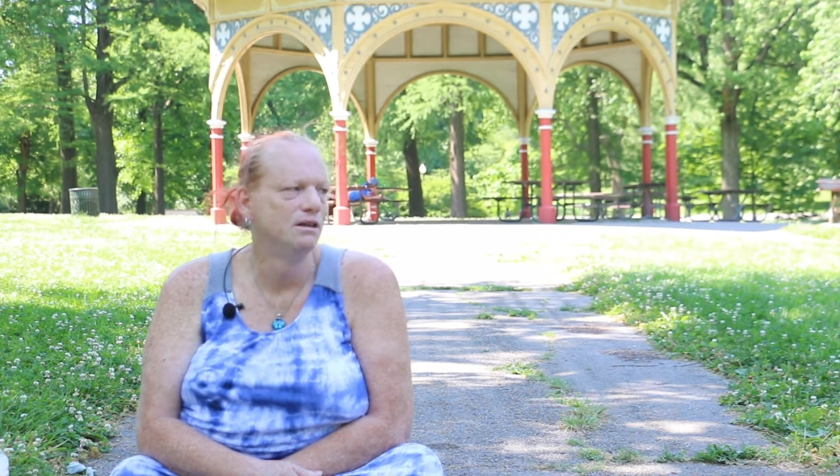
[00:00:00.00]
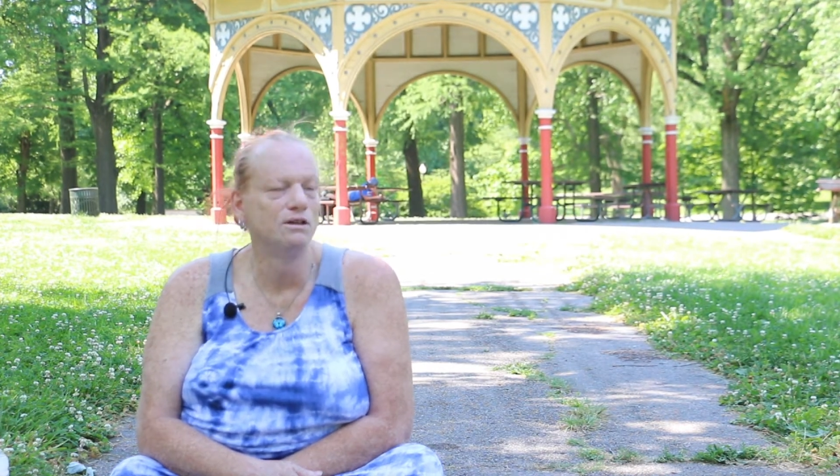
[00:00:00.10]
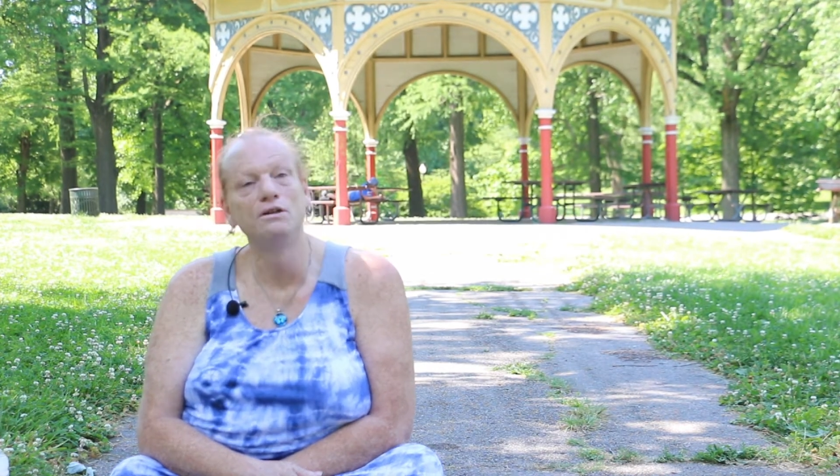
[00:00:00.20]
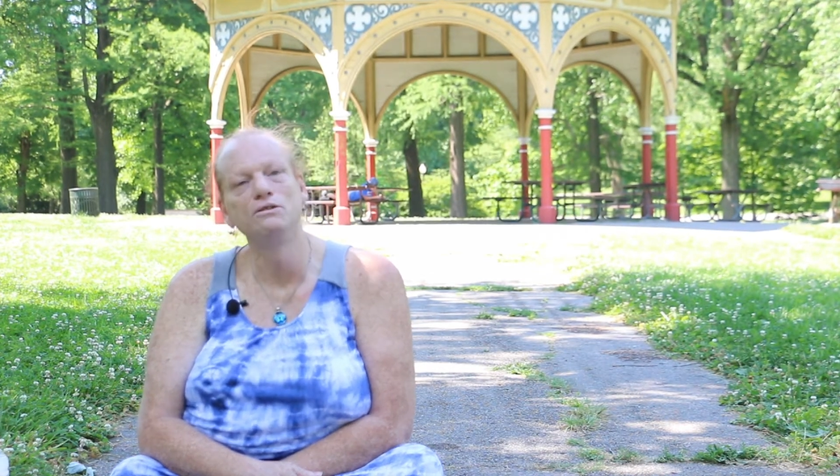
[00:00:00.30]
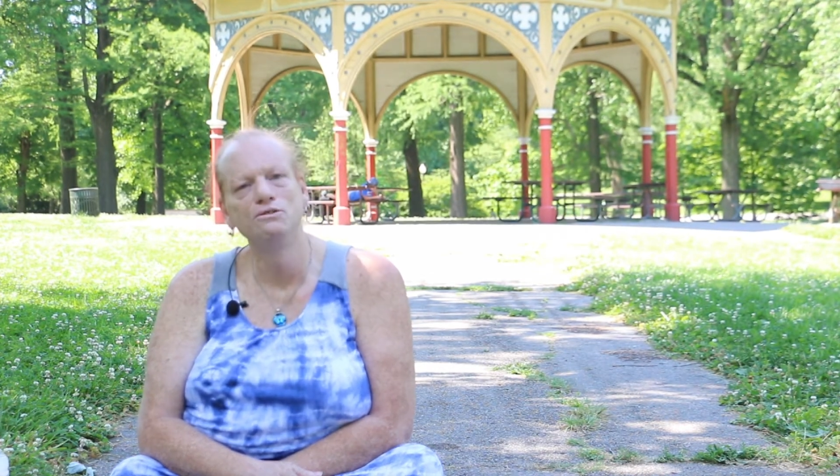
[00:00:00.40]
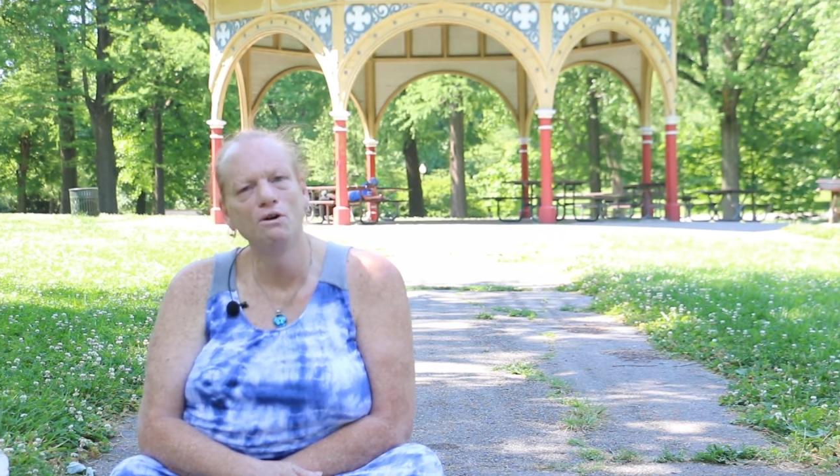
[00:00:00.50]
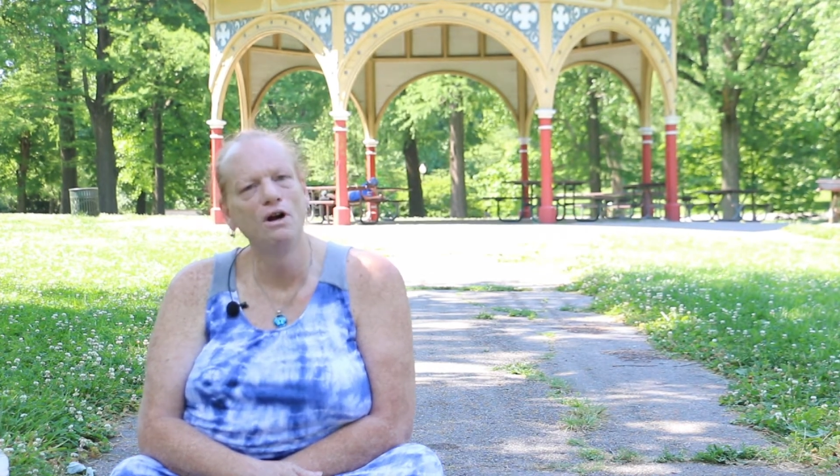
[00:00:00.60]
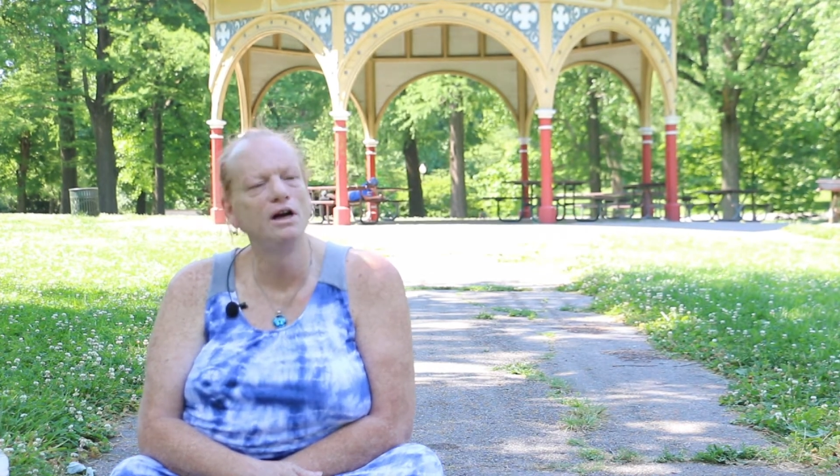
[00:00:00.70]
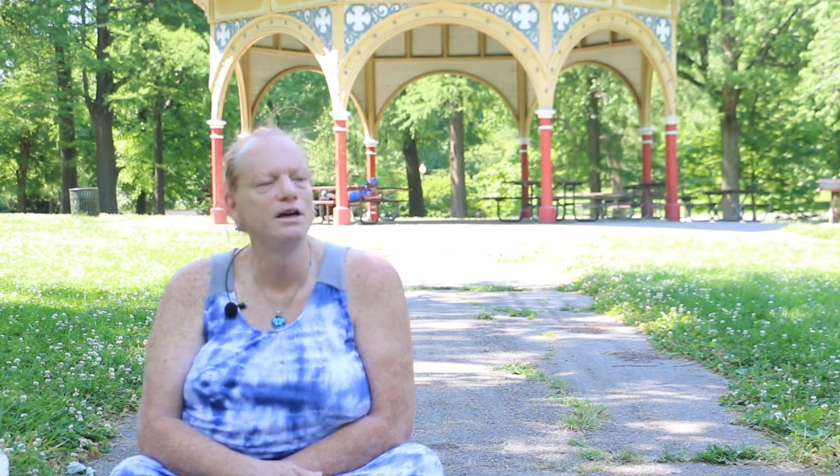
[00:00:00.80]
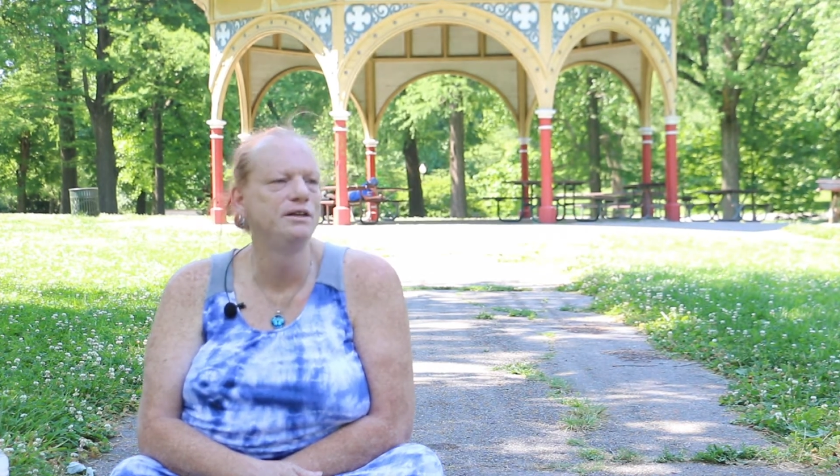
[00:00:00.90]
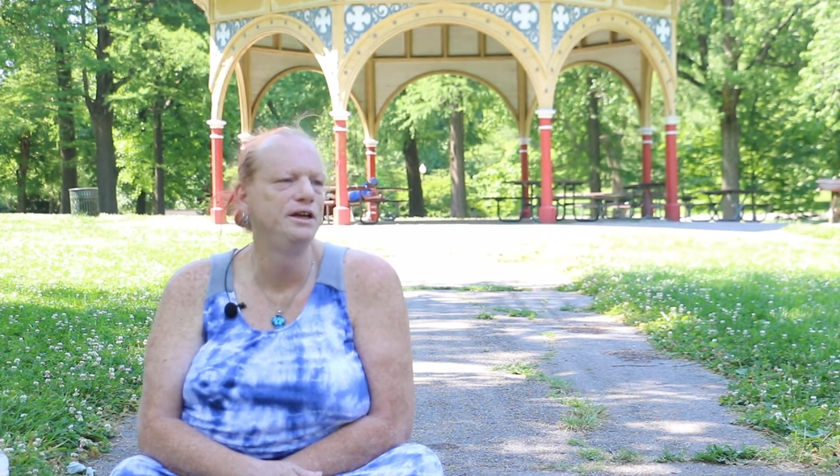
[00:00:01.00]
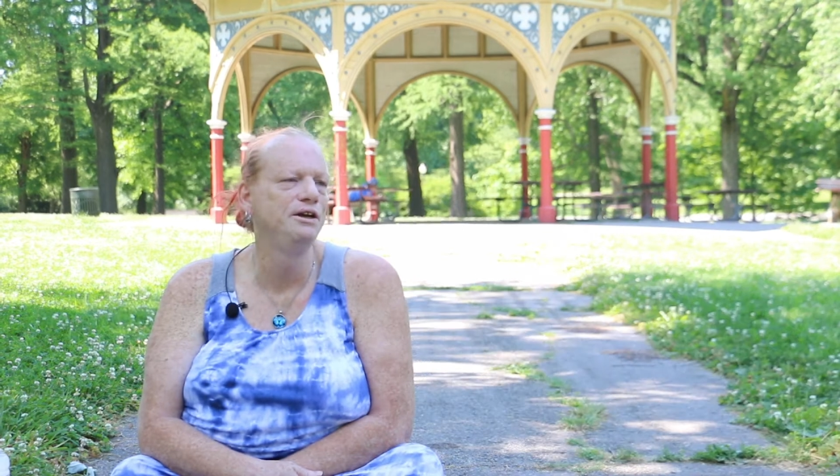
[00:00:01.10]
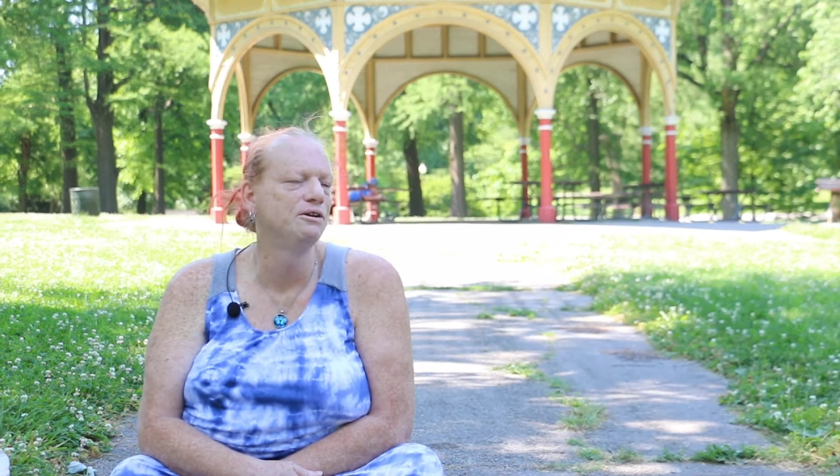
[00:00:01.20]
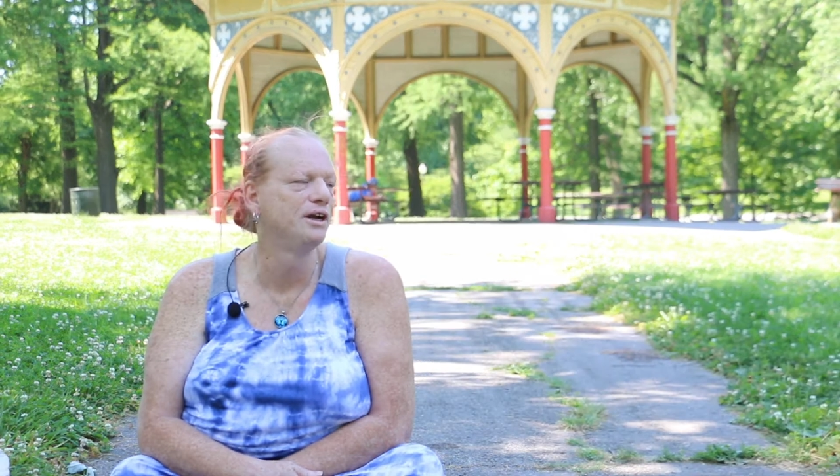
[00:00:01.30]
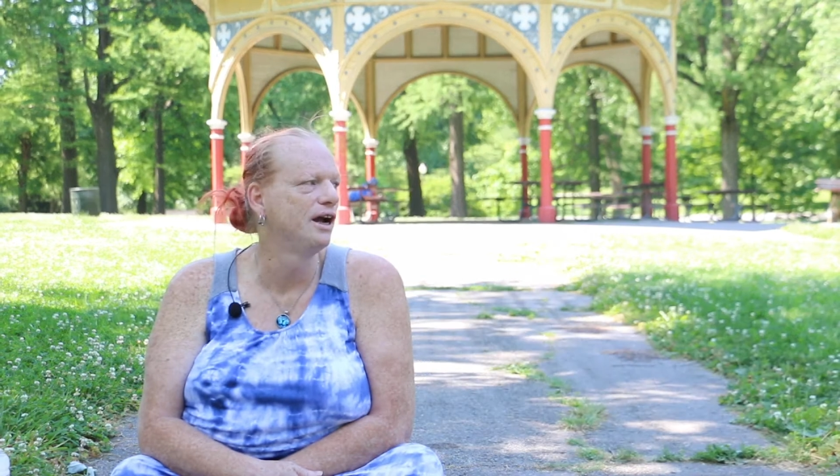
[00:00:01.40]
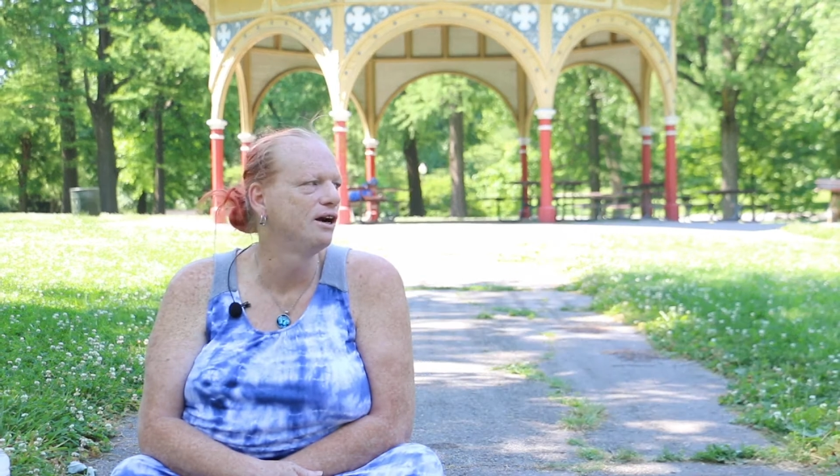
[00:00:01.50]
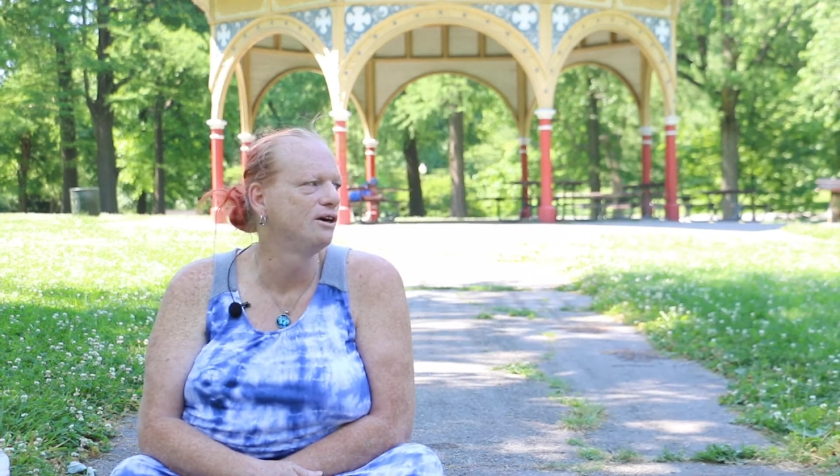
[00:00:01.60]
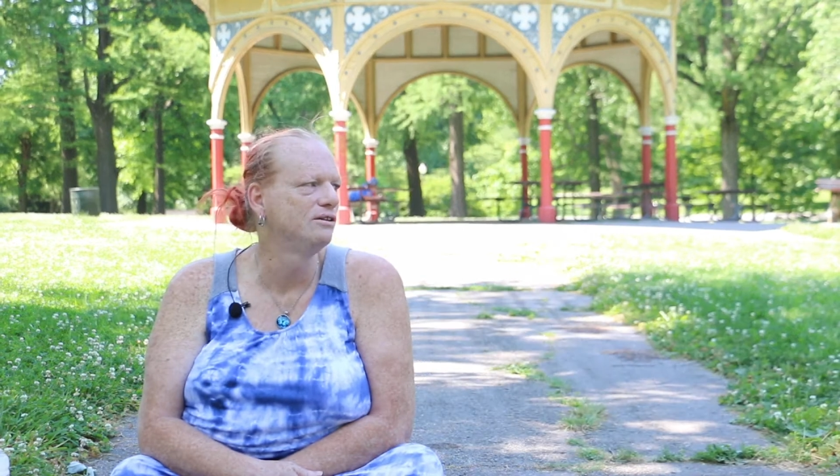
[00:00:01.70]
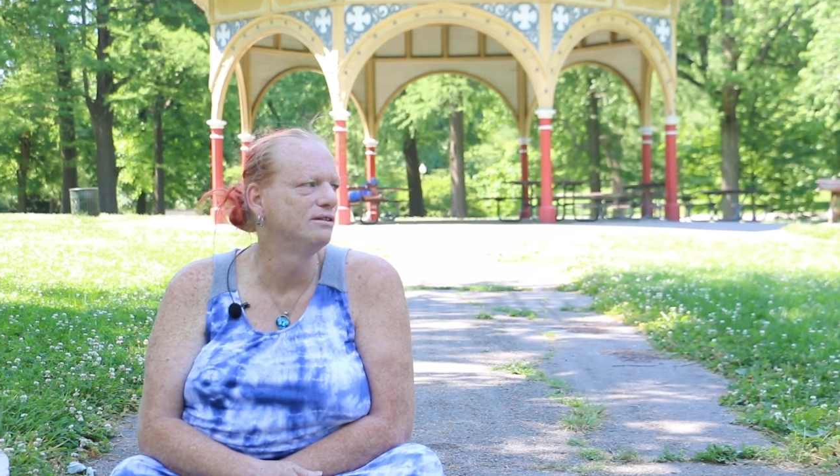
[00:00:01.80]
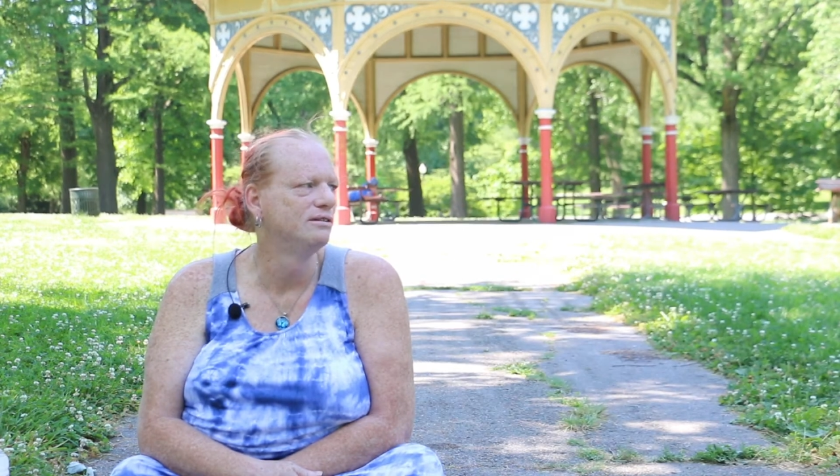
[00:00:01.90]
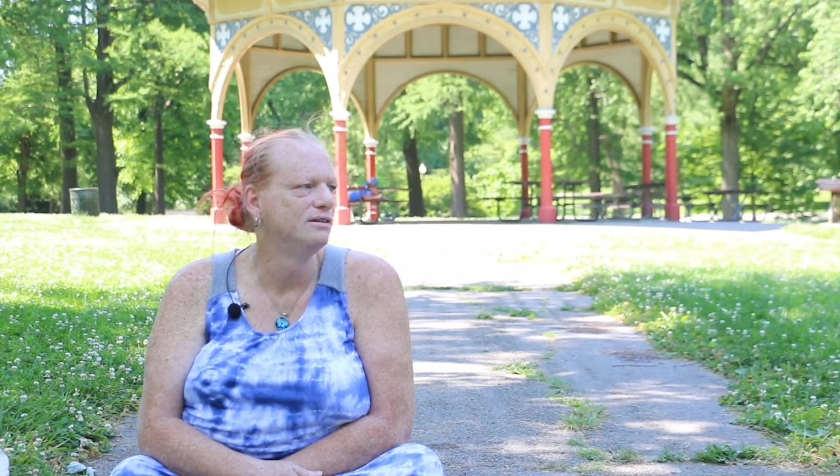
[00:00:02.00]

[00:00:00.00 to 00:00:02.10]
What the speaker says: little drug here and there,